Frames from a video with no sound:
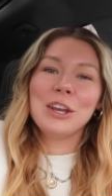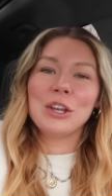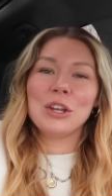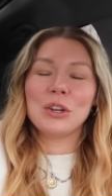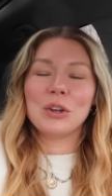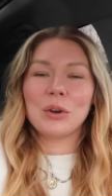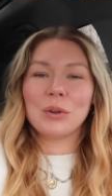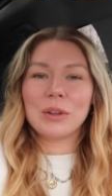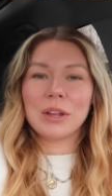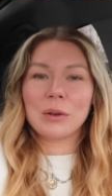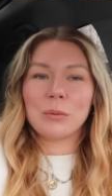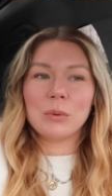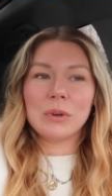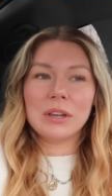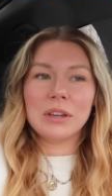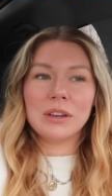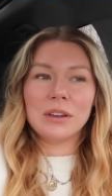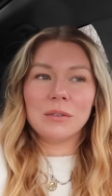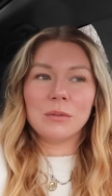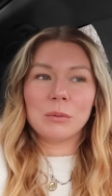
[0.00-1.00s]
You know, like
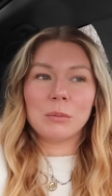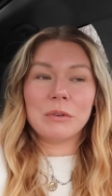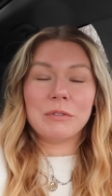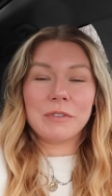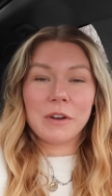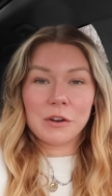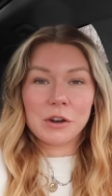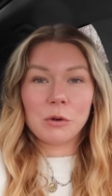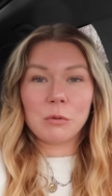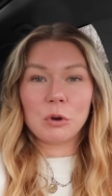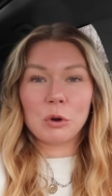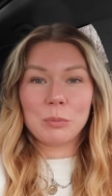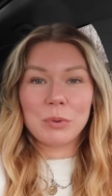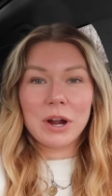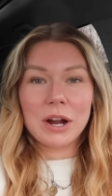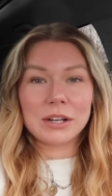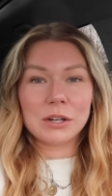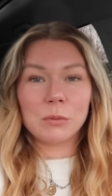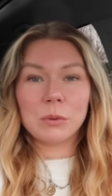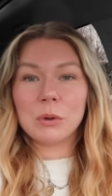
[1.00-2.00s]
we, when we found out we were
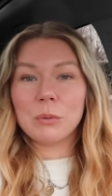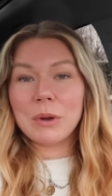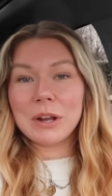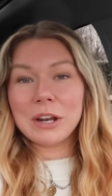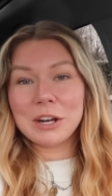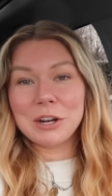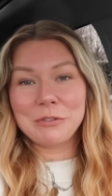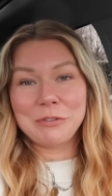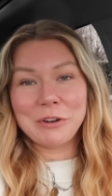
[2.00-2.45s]
pregnant, we waited